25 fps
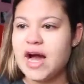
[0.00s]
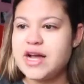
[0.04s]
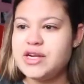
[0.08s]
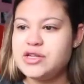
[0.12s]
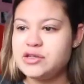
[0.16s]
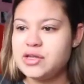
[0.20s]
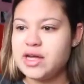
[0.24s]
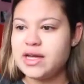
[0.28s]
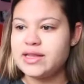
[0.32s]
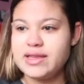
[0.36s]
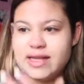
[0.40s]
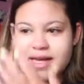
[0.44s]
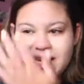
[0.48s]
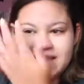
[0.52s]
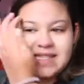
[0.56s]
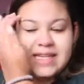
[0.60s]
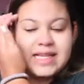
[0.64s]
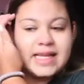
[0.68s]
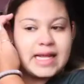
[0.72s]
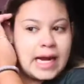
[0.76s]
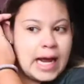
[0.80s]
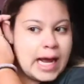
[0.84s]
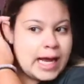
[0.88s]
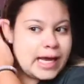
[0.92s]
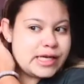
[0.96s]
I do like the idea
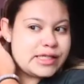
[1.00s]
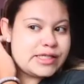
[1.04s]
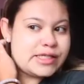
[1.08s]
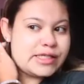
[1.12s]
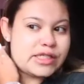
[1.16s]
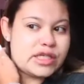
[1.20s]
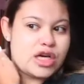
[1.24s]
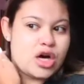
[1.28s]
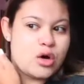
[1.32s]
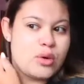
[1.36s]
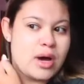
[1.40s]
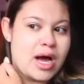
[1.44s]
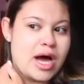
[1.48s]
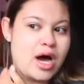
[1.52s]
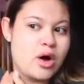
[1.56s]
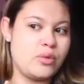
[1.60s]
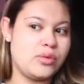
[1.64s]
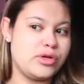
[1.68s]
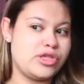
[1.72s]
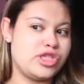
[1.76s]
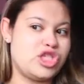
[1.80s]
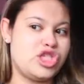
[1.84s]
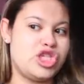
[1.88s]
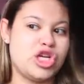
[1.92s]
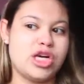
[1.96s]
that I could just go out
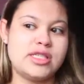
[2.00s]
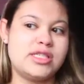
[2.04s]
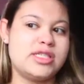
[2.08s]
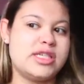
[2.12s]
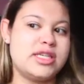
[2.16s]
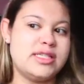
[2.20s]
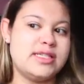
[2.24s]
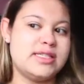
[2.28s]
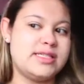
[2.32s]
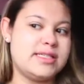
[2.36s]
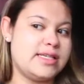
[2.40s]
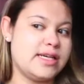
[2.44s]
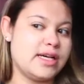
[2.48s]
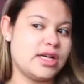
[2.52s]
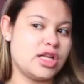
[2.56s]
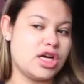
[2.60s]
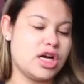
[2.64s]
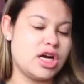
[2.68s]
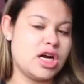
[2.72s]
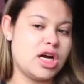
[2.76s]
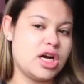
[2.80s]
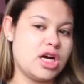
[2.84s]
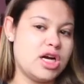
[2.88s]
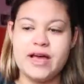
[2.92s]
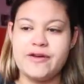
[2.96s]
with just concealer.